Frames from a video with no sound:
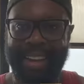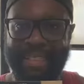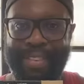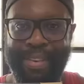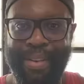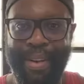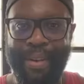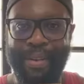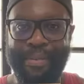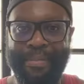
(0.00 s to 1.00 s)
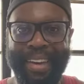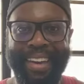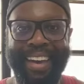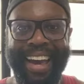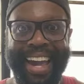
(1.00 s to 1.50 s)
if you know me,
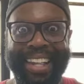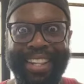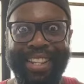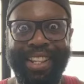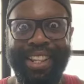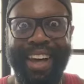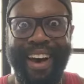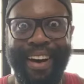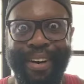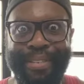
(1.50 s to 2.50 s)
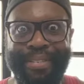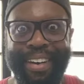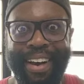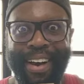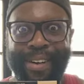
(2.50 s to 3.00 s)
I love
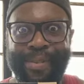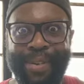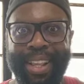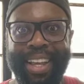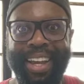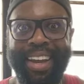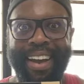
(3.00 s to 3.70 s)
really